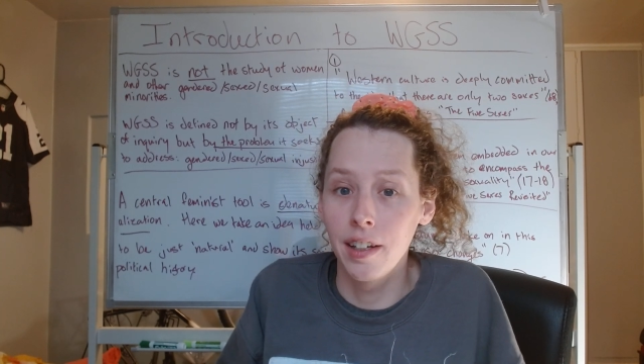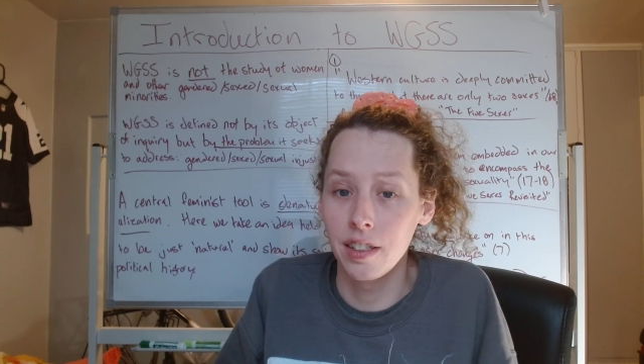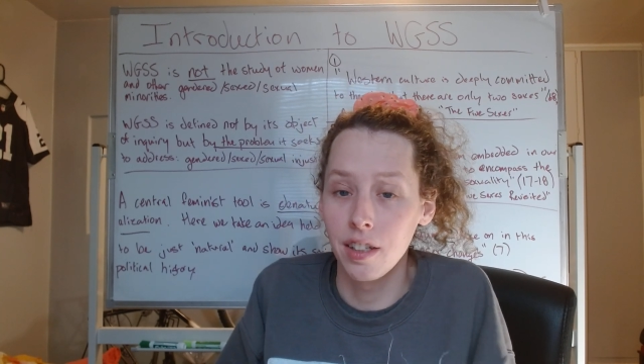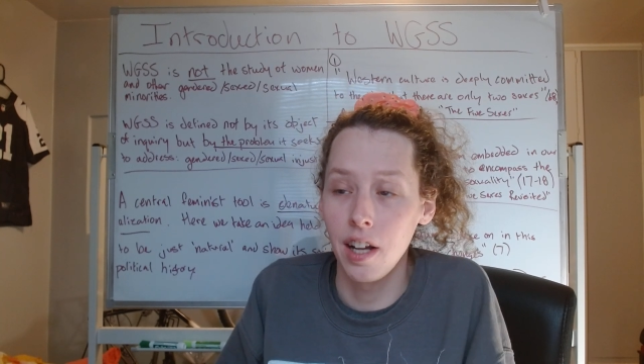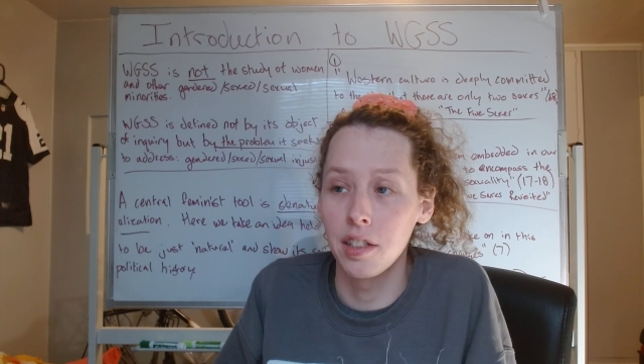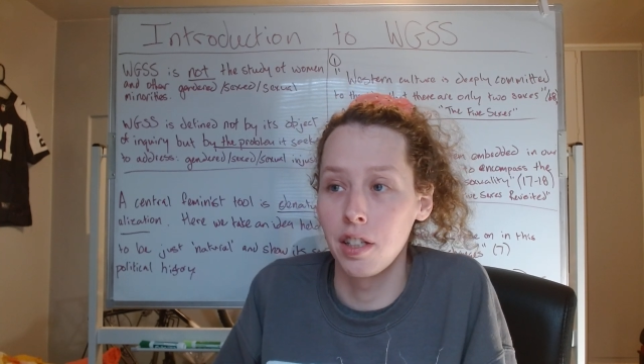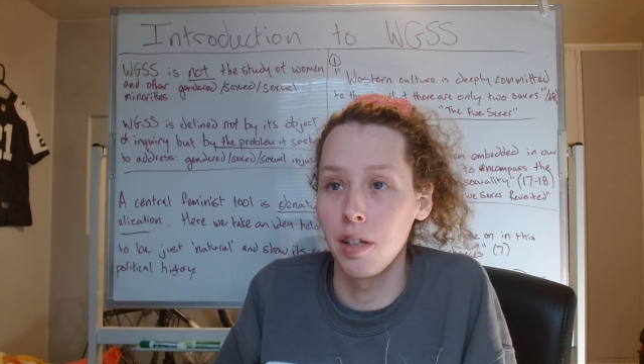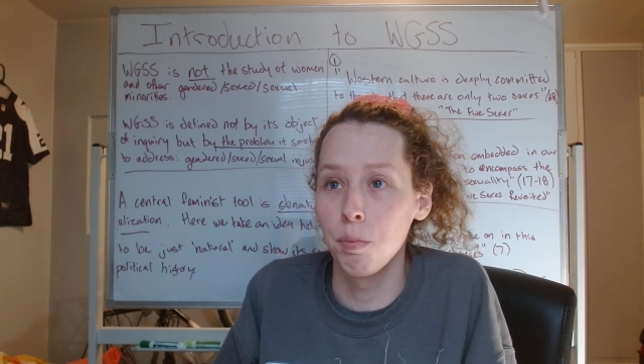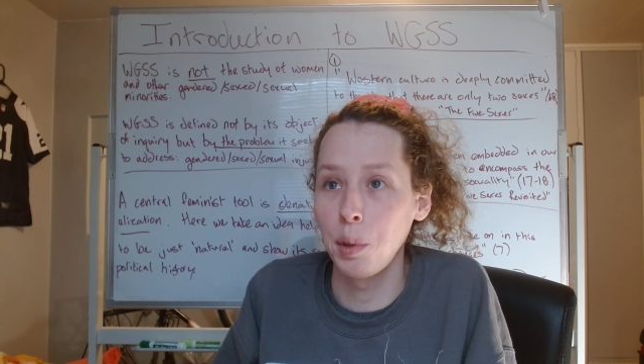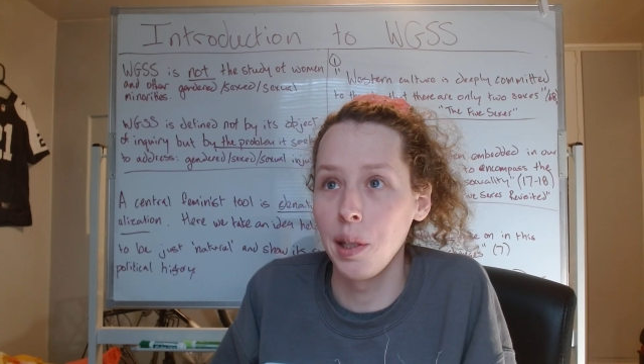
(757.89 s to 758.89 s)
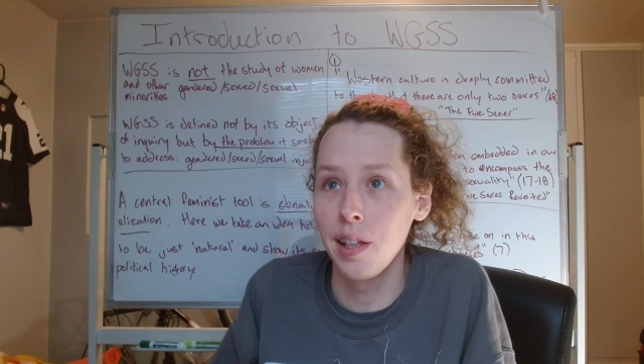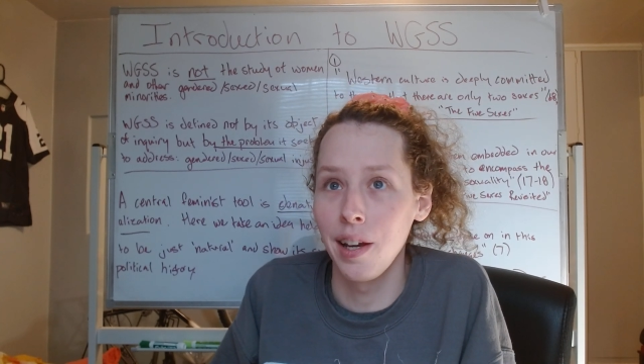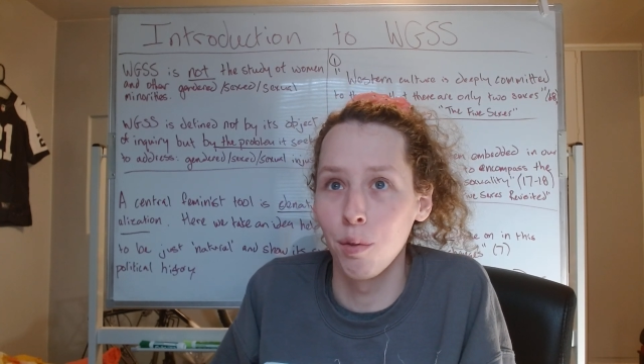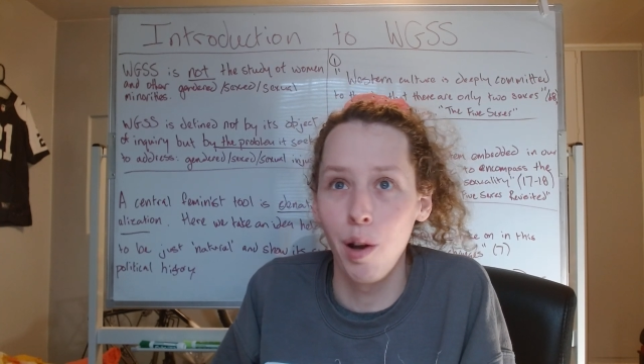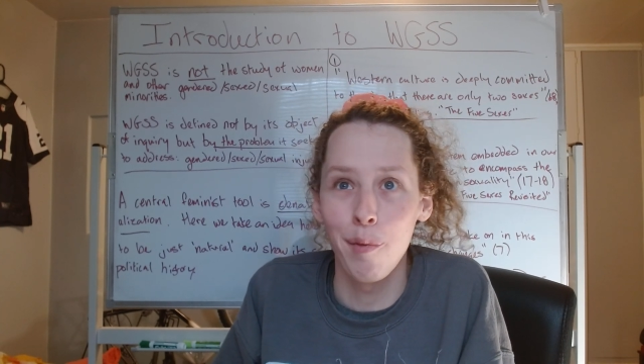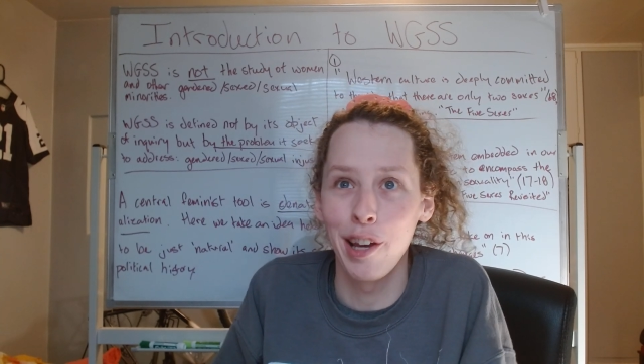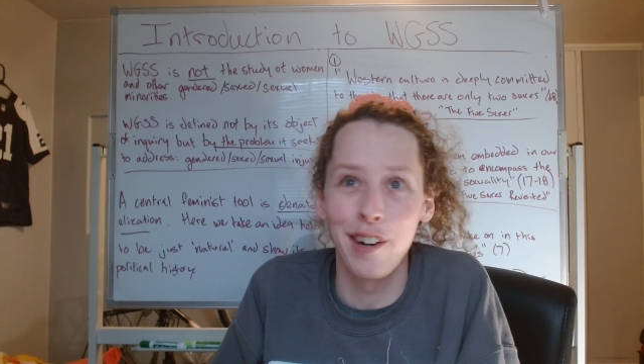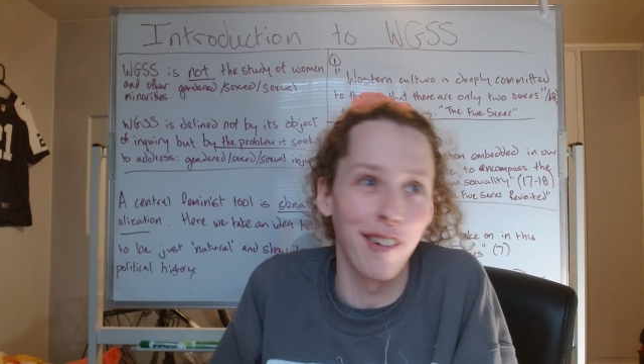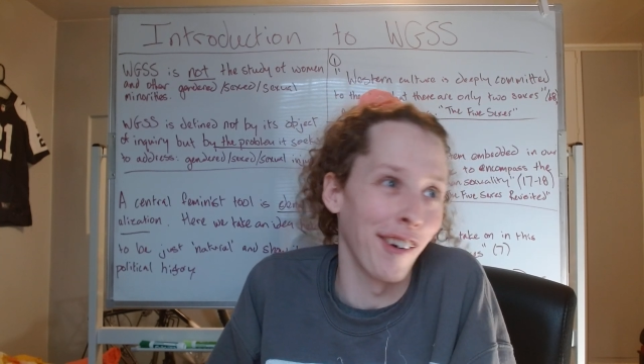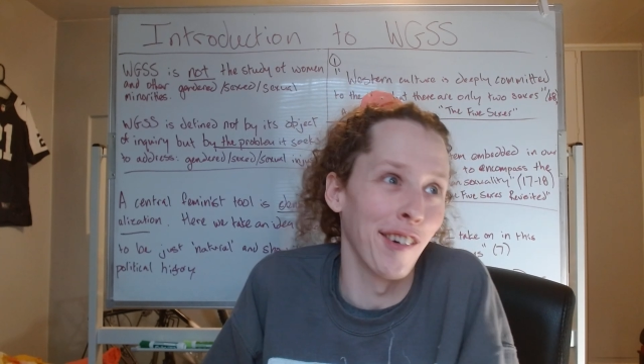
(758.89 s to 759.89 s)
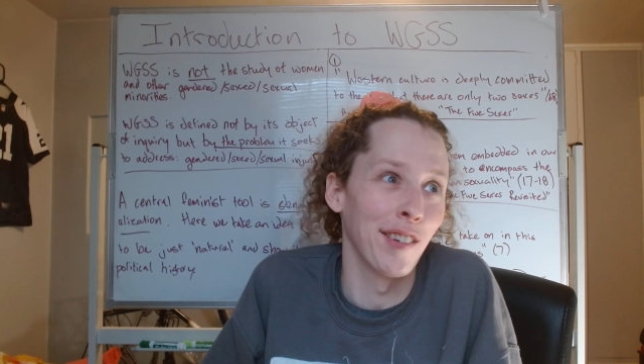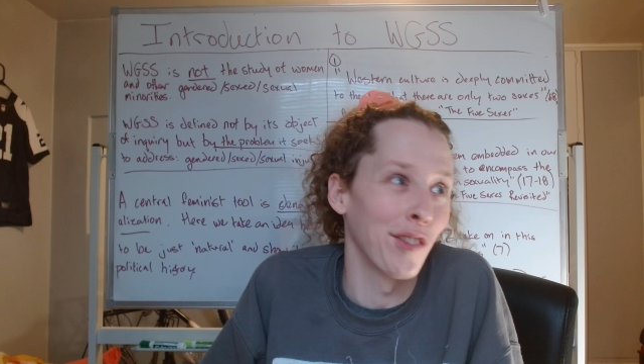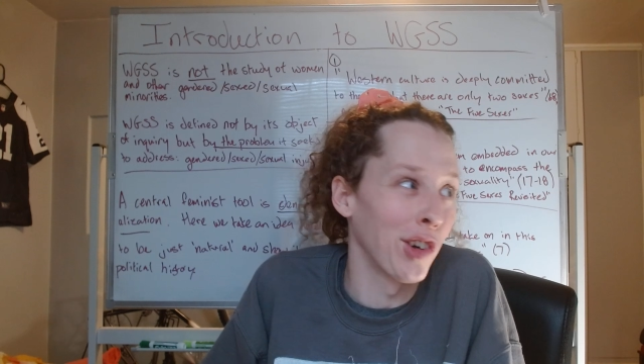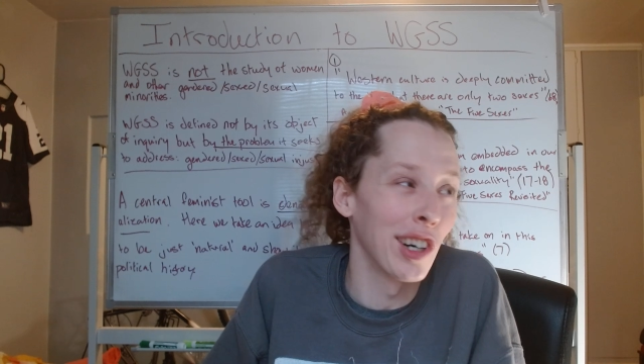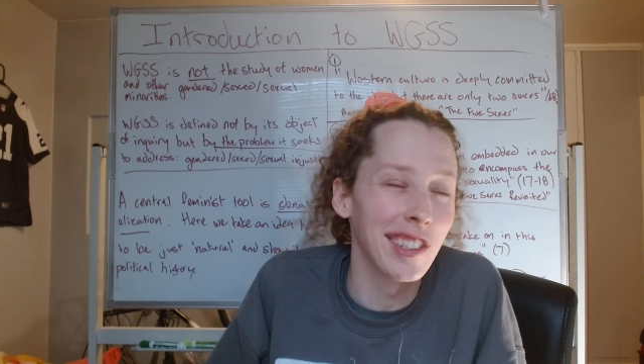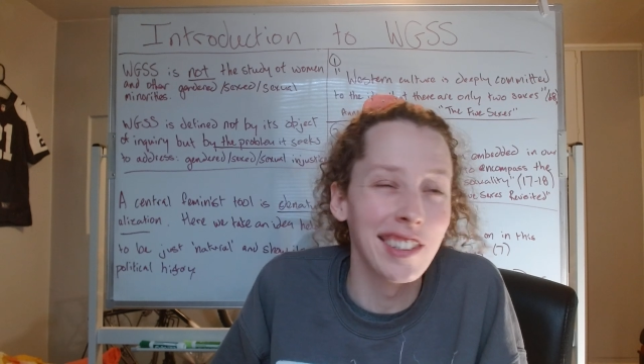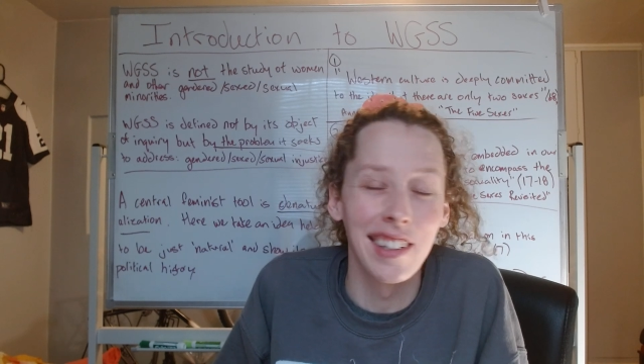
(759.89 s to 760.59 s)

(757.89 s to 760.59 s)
It's not simply that women are worse